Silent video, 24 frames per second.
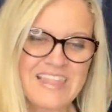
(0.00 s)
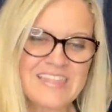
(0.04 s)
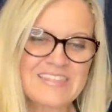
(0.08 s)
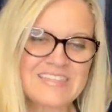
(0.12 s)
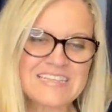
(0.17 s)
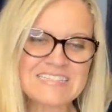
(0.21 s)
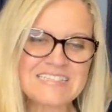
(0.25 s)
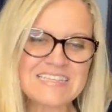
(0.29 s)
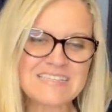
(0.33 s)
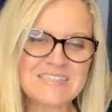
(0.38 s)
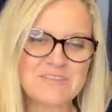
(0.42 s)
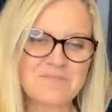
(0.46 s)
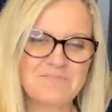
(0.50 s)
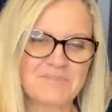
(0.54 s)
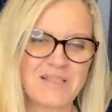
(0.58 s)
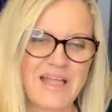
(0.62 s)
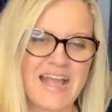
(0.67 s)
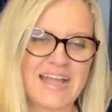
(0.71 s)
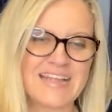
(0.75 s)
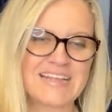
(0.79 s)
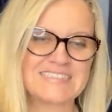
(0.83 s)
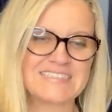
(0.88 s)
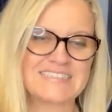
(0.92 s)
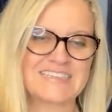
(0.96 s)
This is a
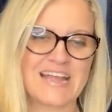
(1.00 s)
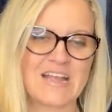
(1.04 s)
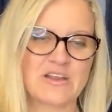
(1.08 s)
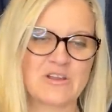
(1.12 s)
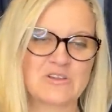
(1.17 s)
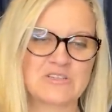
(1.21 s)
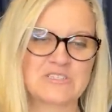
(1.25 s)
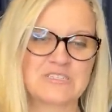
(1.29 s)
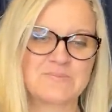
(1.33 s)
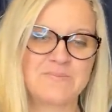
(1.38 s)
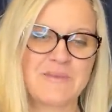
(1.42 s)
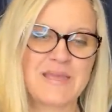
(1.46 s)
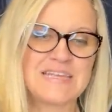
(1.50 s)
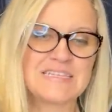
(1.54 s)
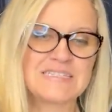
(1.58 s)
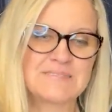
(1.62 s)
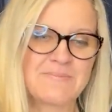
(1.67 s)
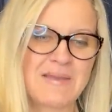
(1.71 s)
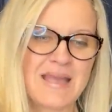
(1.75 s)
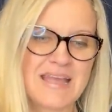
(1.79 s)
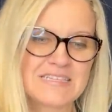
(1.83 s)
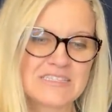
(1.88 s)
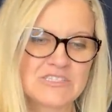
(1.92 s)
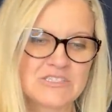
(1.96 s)
Black and Decker Space
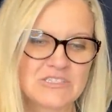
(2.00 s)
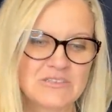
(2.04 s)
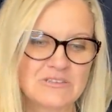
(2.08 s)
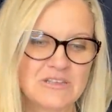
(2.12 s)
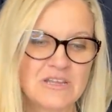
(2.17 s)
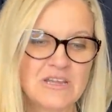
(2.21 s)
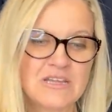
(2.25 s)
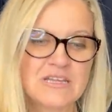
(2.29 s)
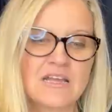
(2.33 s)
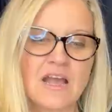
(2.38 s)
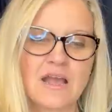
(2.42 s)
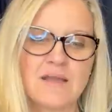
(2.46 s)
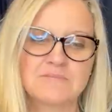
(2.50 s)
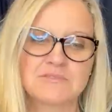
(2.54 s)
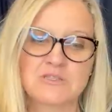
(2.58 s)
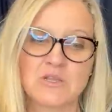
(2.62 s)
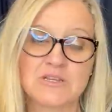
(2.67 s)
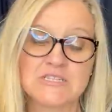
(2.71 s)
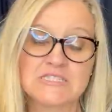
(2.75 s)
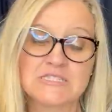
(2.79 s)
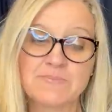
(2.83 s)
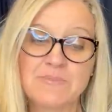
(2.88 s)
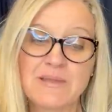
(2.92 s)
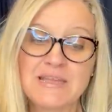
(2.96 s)
Mas- I'm
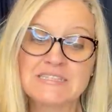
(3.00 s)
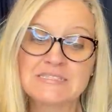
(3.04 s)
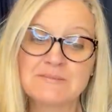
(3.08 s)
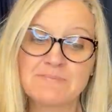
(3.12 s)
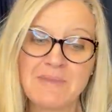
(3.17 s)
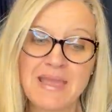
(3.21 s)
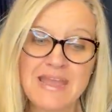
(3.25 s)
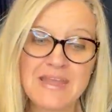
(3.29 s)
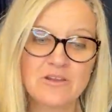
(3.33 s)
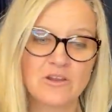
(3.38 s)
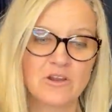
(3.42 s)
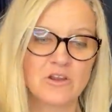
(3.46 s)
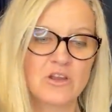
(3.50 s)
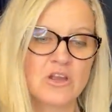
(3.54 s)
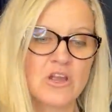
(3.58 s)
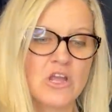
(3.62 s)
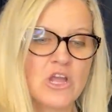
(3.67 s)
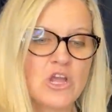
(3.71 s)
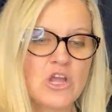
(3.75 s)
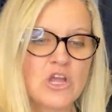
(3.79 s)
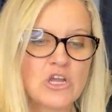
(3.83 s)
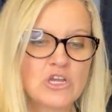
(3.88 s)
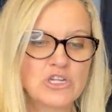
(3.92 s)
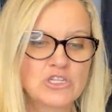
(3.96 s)
sorry, Space Maker
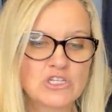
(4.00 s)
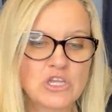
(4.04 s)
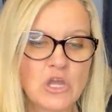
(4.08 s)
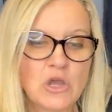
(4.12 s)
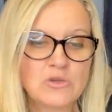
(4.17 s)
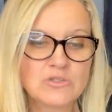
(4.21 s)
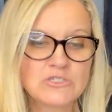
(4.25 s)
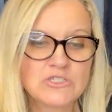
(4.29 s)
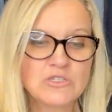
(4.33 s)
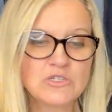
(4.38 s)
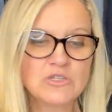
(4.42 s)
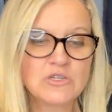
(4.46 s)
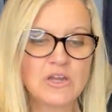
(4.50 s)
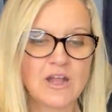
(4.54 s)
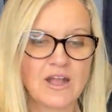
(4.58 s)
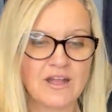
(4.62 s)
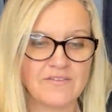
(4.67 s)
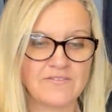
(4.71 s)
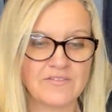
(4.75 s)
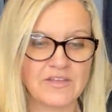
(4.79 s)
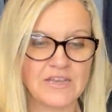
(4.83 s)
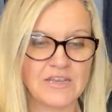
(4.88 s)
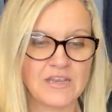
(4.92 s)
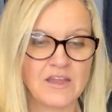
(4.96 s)
toaster
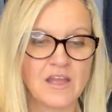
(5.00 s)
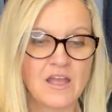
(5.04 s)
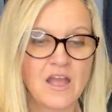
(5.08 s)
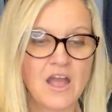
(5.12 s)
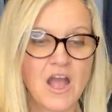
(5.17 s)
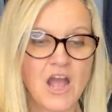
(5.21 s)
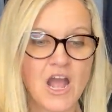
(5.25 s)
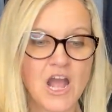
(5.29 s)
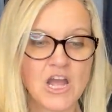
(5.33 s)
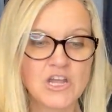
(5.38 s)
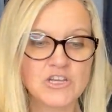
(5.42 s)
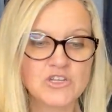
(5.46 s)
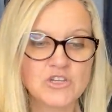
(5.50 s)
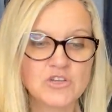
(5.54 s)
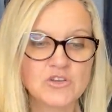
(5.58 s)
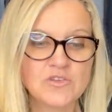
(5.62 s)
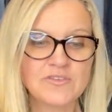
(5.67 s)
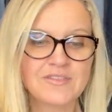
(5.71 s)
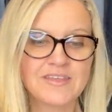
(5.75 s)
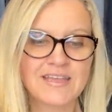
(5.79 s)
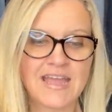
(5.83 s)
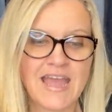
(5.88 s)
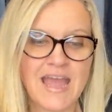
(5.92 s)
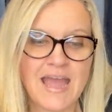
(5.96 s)
oven.
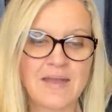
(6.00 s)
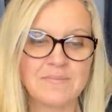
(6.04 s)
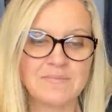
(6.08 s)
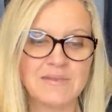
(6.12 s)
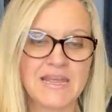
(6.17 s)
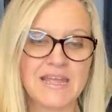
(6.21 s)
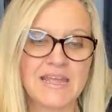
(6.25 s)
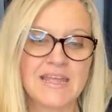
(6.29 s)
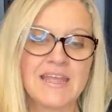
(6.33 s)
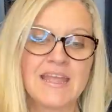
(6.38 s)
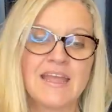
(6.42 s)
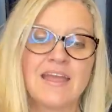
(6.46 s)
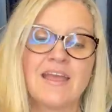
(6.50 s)
Under the cabinet.